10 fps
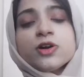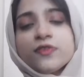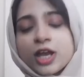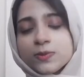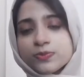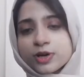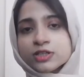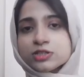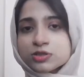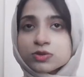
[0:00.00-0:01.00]

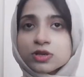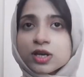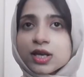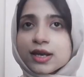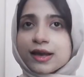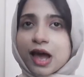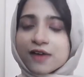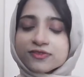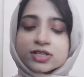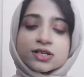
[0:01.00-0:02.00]
8.2.
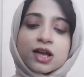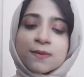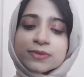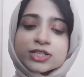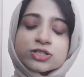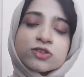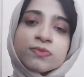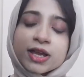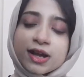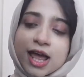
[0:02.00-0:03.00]
After completion of
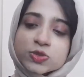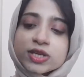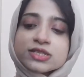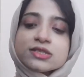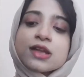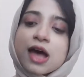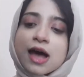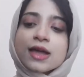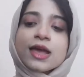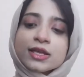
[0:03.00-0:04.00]
my graduation,
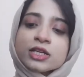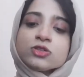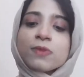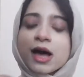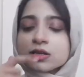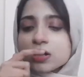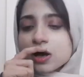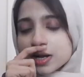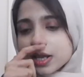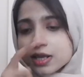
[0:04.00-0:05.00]
I headed to
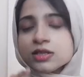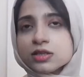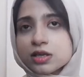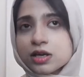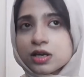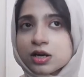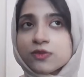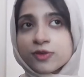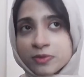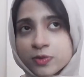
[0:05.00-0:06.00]
Bangalore in uh,
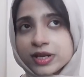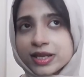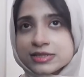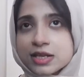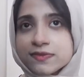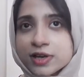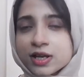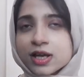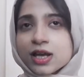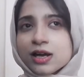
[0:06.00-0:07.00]
February itself.
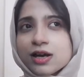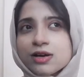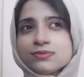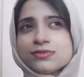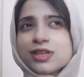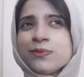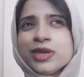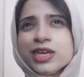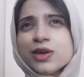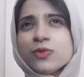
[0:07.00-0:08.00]
Uh,
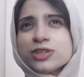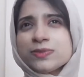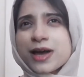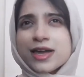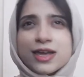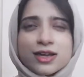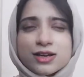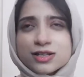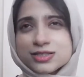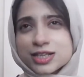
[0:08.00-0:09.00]
me with my
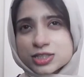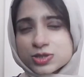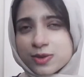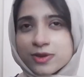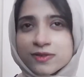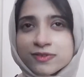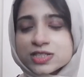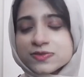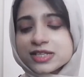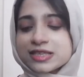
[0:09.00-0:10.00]
uh, six to seven
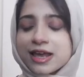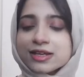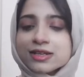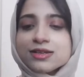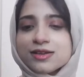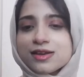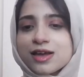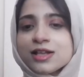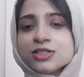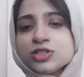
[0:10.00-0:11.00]
friends, we decided
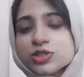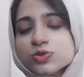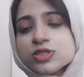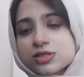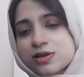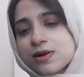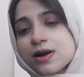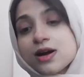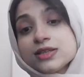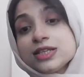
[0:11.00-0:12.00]
and chose
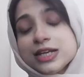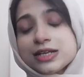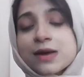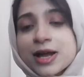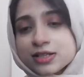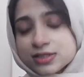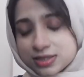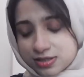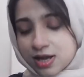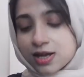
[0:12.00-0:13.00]
uh, the
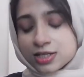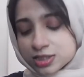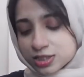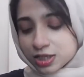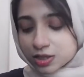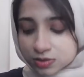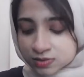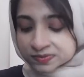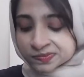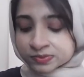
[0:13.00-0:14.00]
DataMites uh, Institute
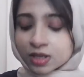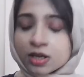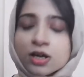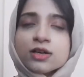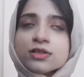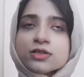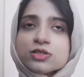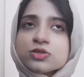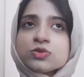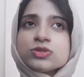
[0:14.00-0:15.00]
uh,
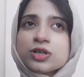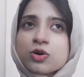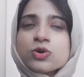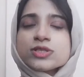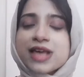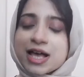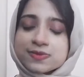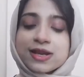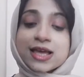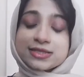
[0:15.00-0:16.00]
to do the course
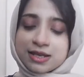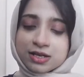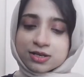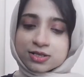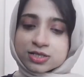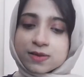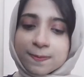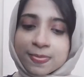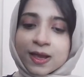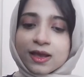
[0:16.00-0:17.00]
as well as internship
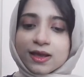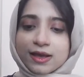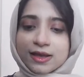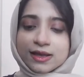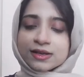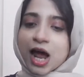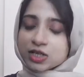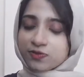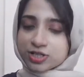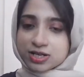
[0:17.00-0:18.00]
in
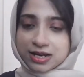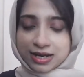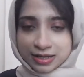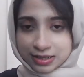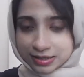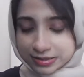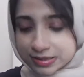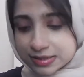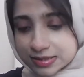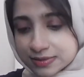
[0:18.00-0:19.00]
artificial
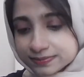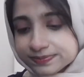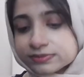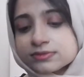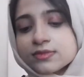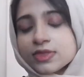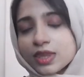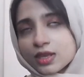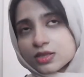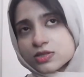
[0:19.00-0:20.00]
intelligence.
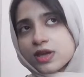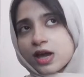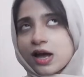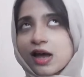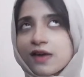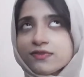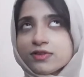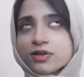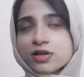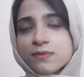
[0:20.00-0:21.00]
So yeah, after
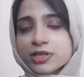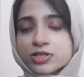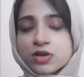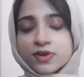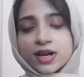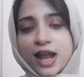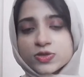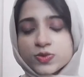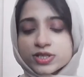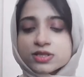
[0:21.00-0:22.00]
completion of our
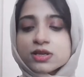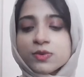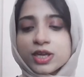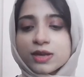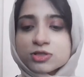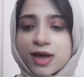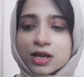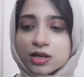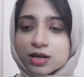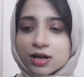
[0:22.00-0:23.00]
graduation, we came to
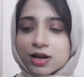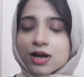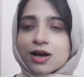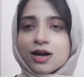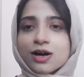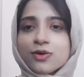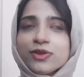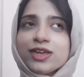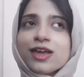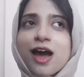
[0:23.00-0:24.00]
Bangalore. Uh,
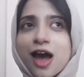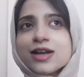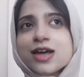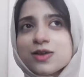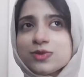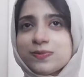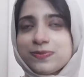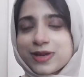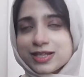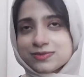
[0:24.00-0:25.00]
we are done with the
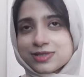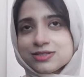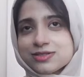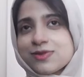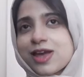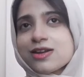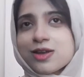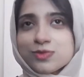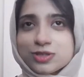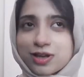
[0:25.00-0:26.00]
placements. We are
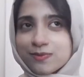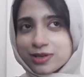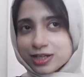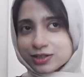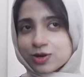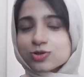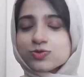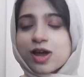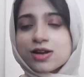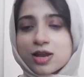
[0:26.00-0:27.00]
done with the complete course.
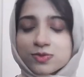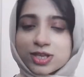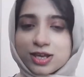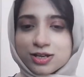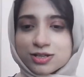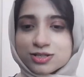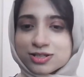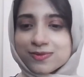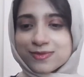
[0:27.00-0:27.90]
We are done with the internship.